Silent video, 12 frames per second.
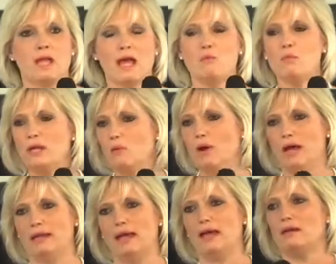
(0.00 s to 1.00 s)
And we
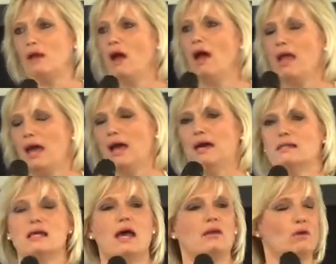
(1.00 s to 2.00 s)
went, and I had
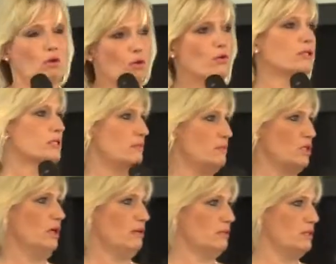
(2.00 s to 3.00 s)
an awesome
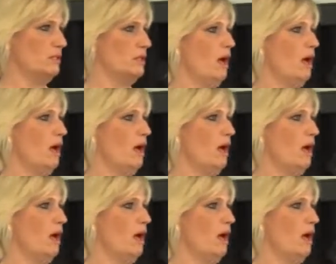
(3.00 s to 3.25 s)
childhood.